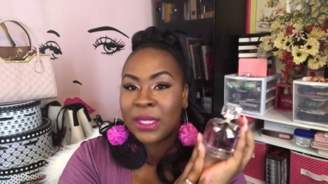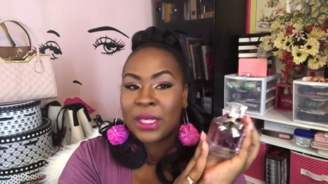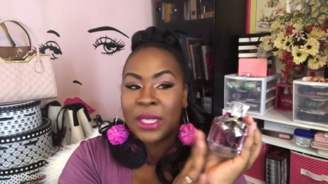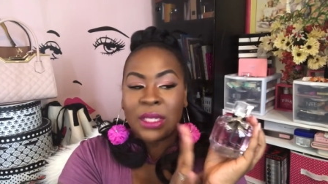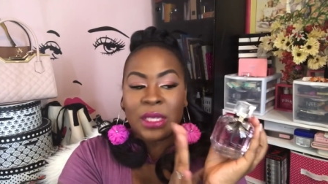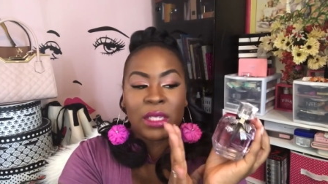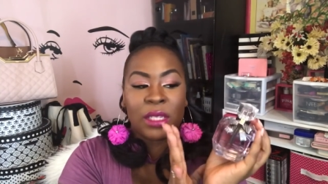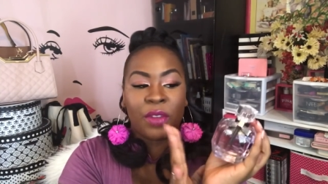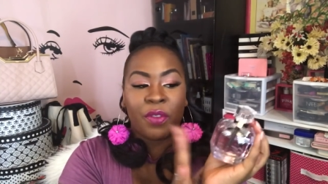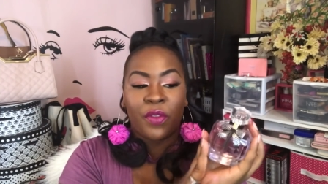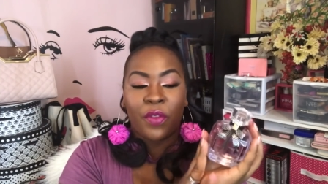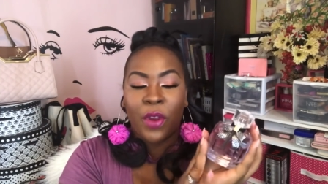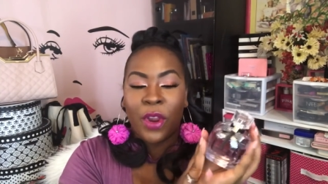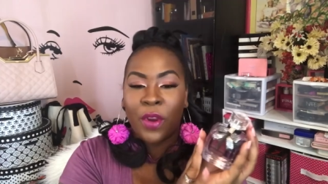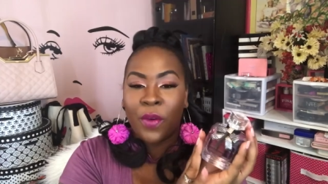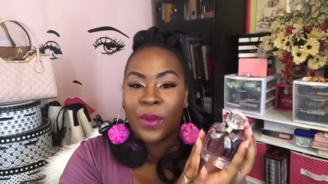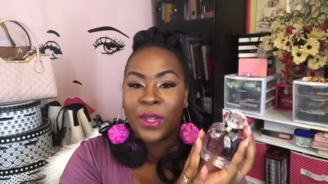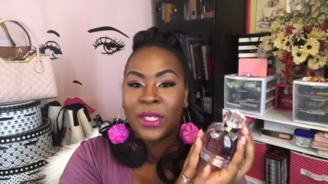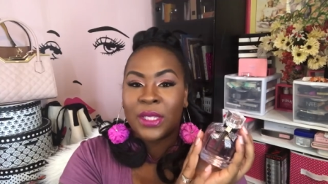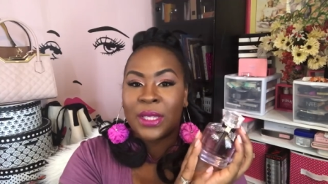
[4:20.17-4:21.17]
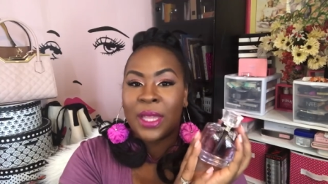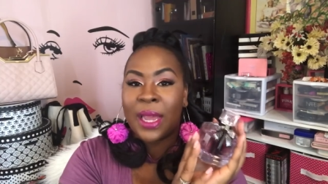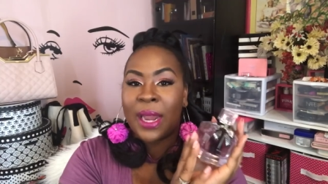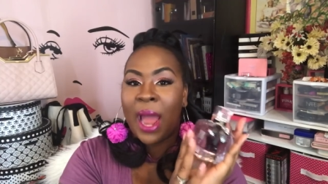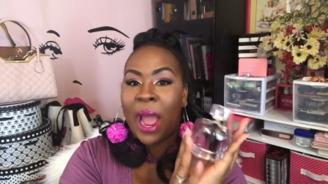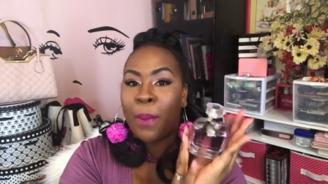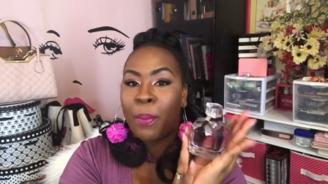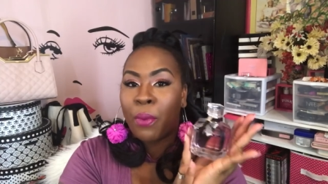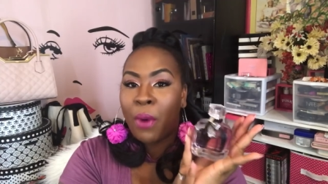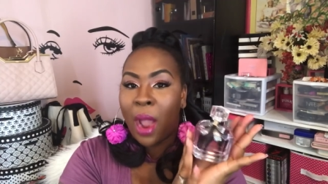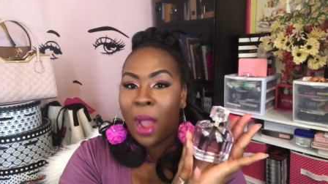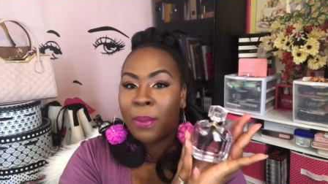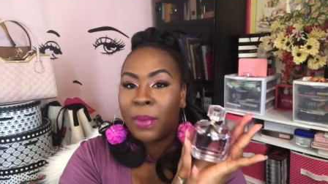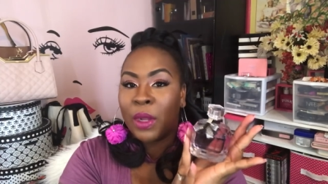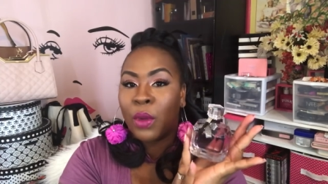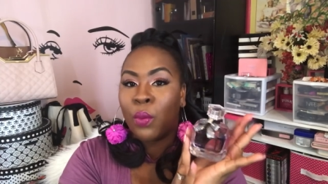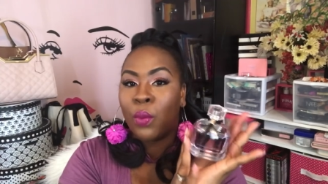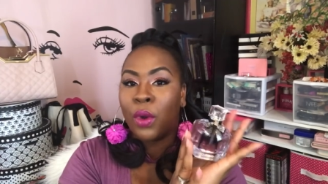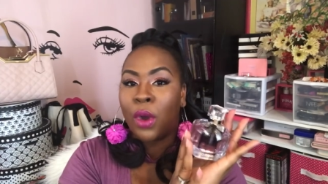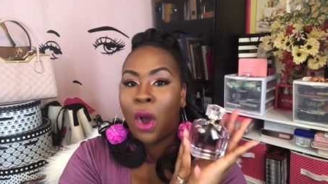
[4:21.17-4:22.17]
This is a fragrance that I
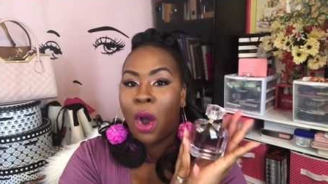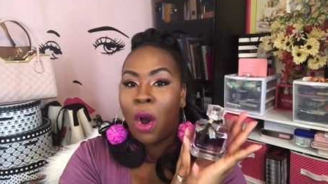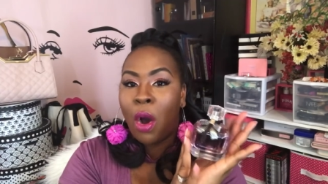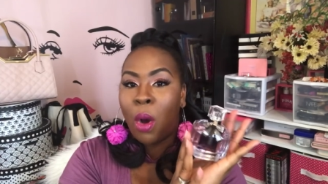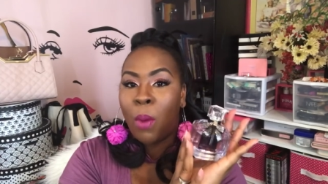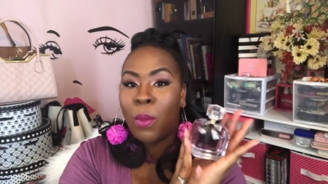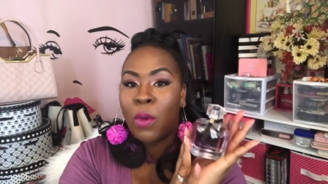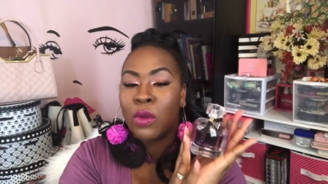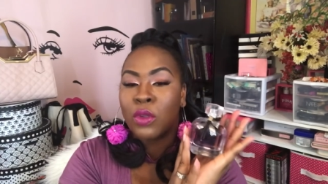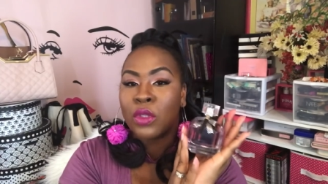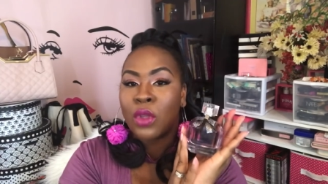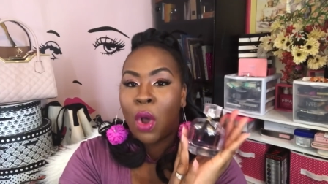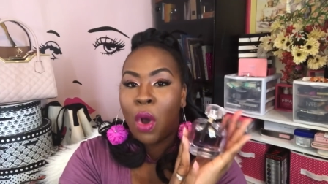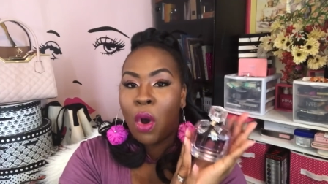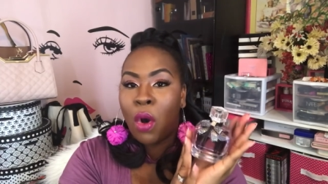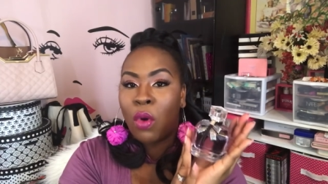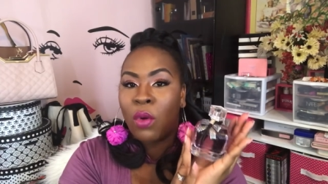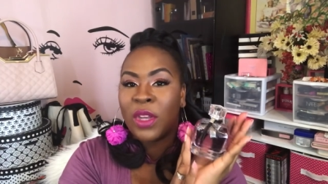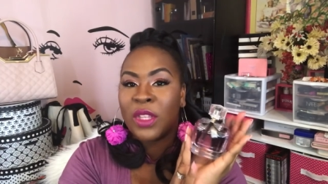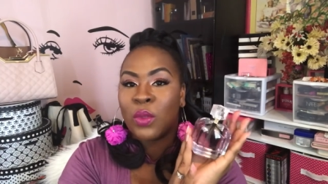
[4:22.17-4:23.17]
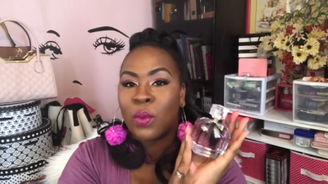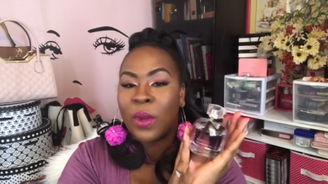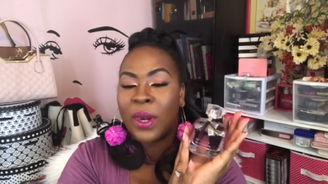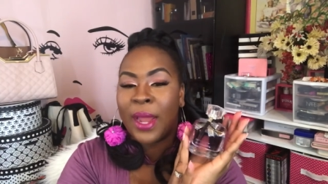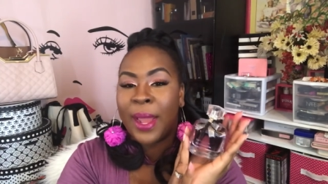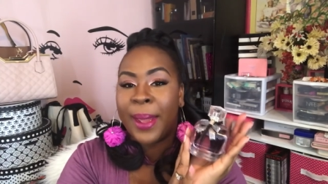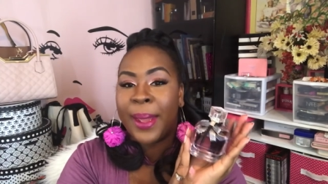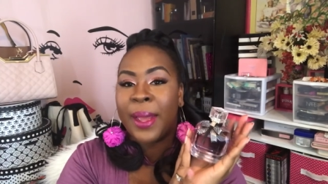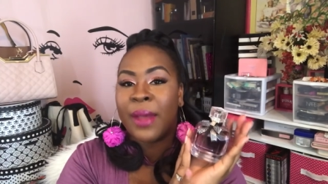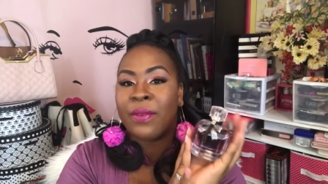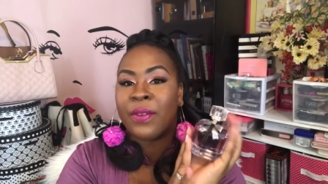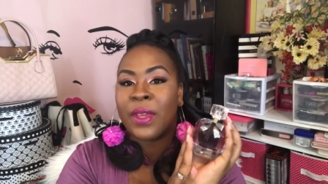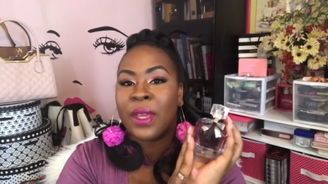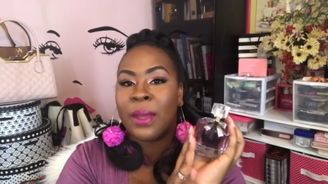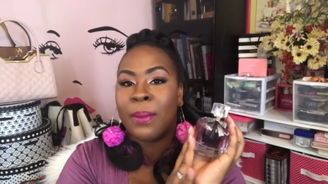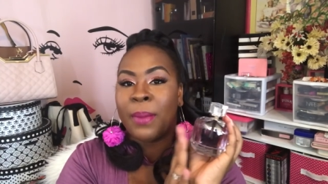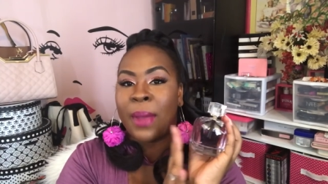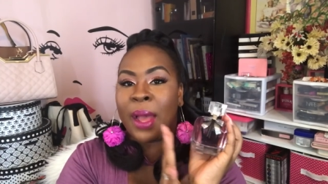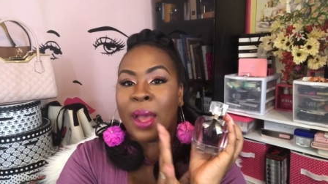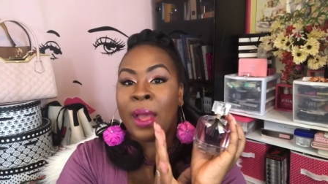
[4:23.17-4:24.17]
probably will almost always want to have
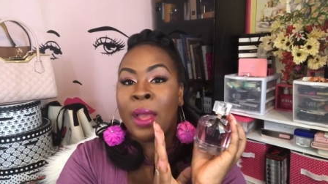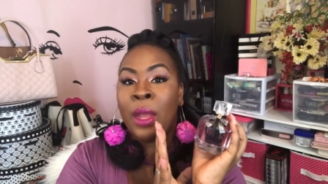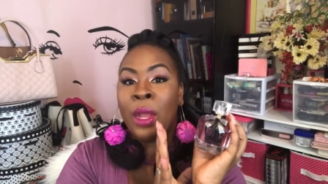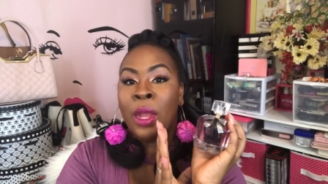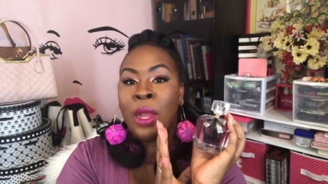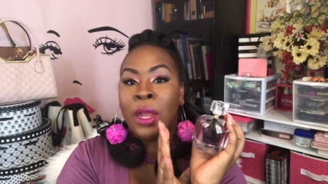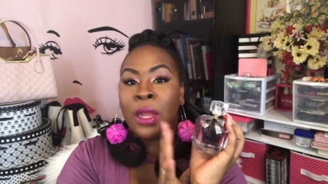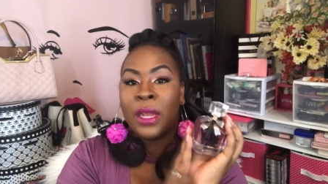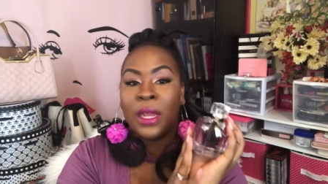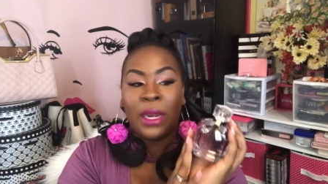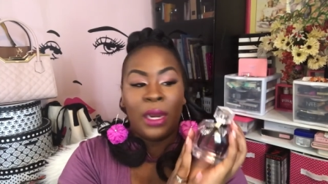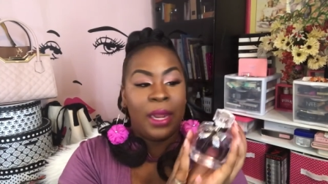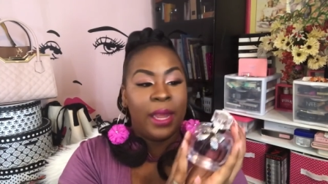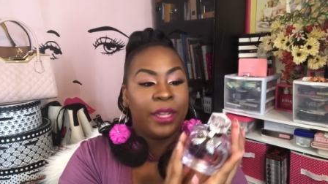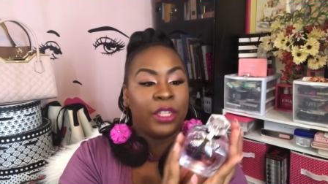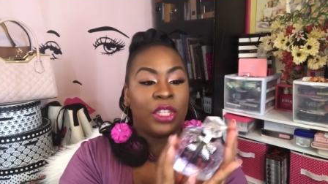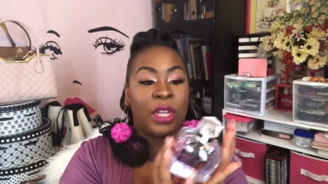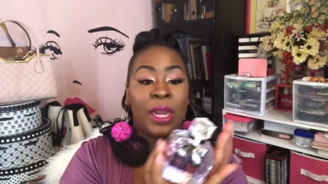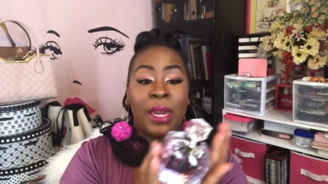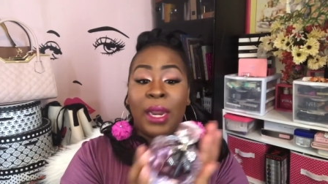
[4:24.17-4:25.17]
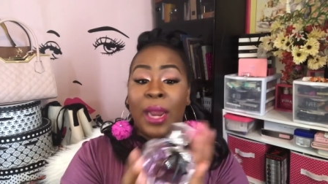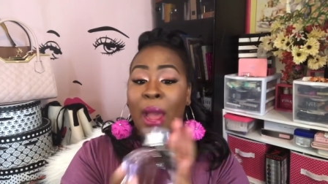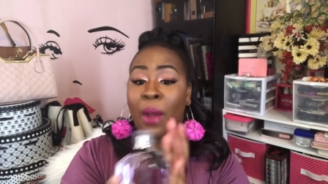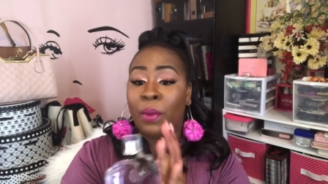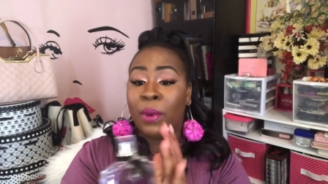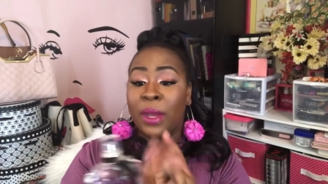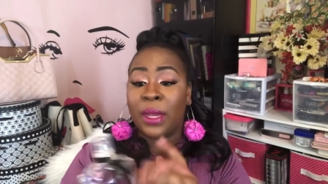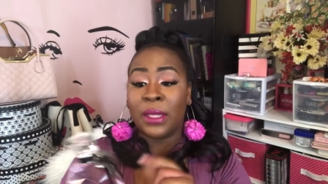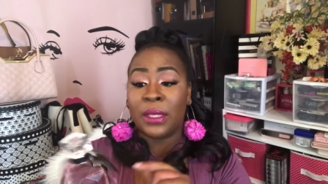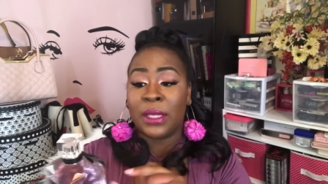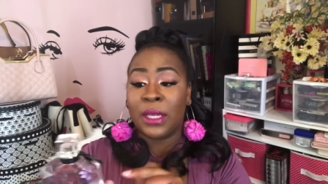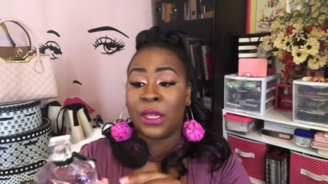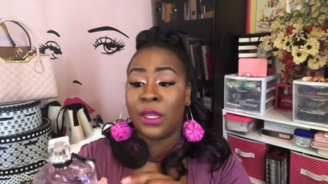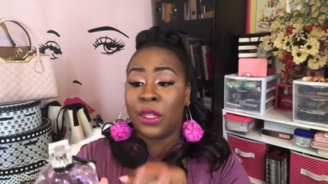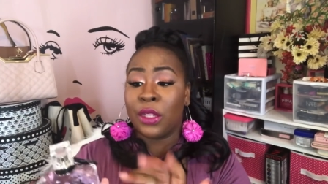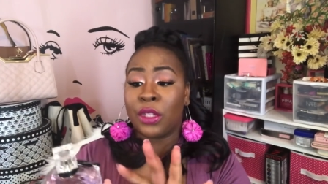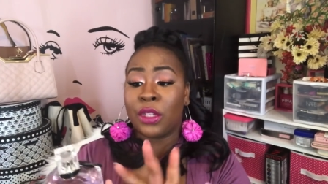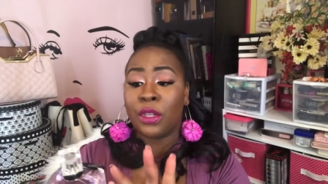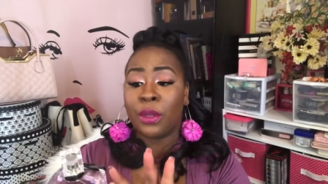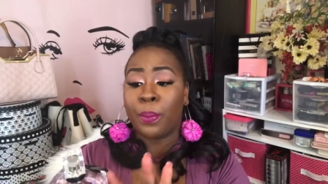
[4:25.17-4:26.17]
in my collection and that I will
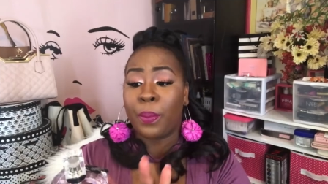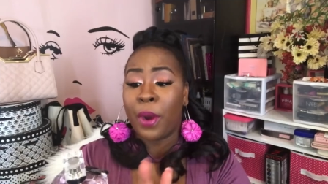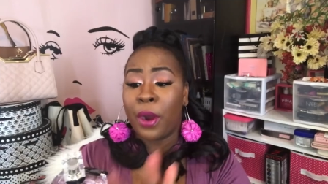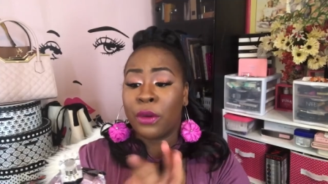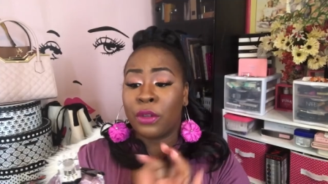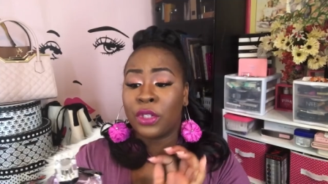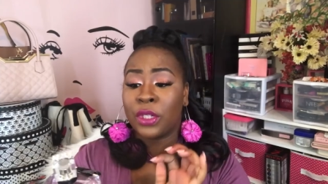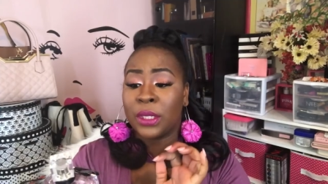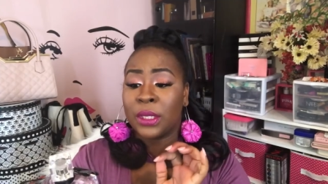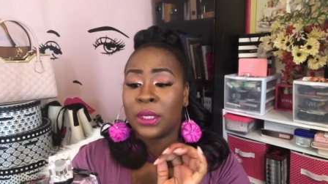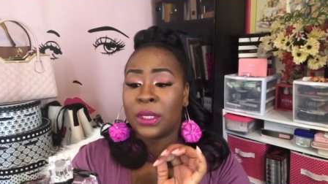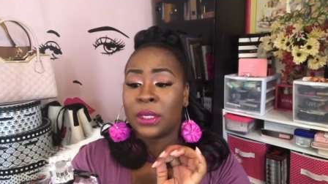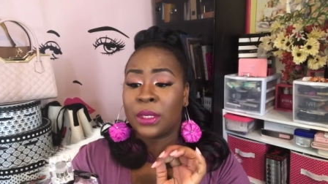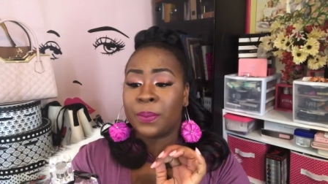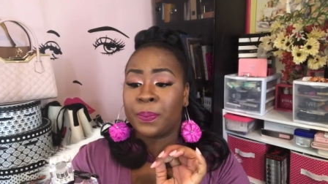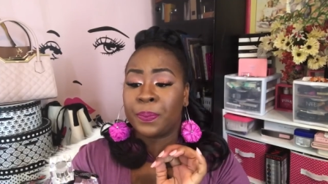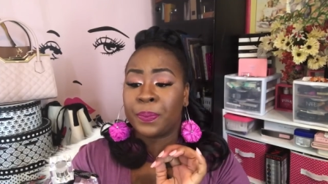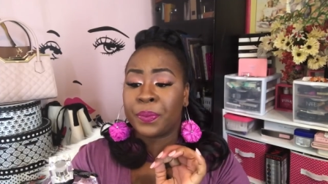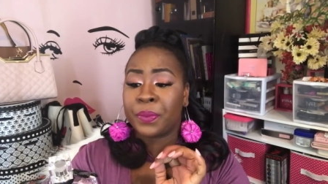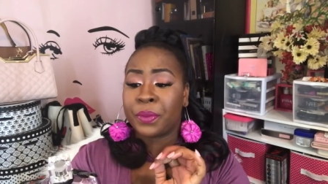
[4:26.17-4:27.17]
continue to purchase